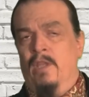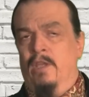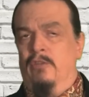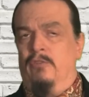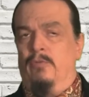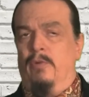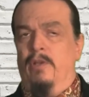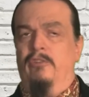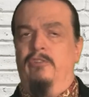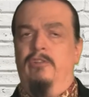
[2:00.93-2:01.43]

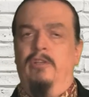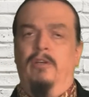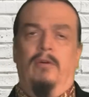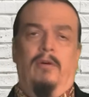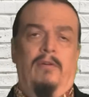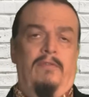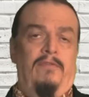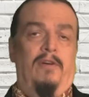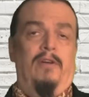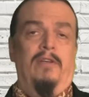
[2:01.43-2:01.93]
Its
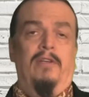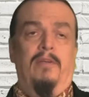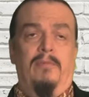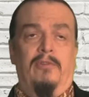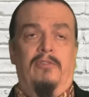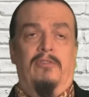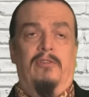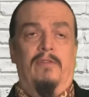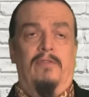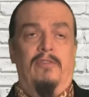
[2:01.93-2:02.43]
ratio of volume
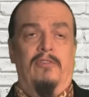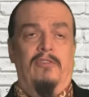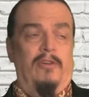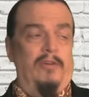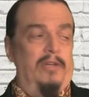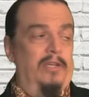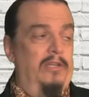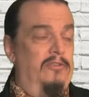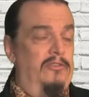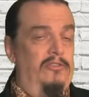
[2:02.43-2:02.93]
to surface
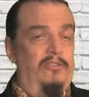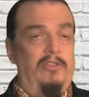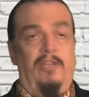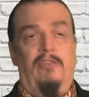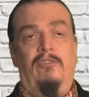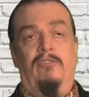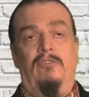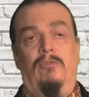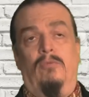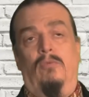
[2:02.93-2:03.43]
area is
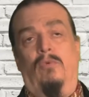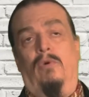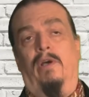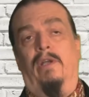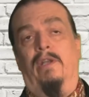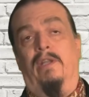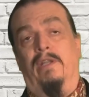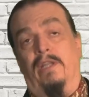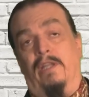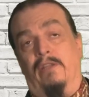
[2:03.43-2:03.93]
6 to
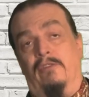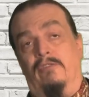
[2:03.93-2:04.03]
1, and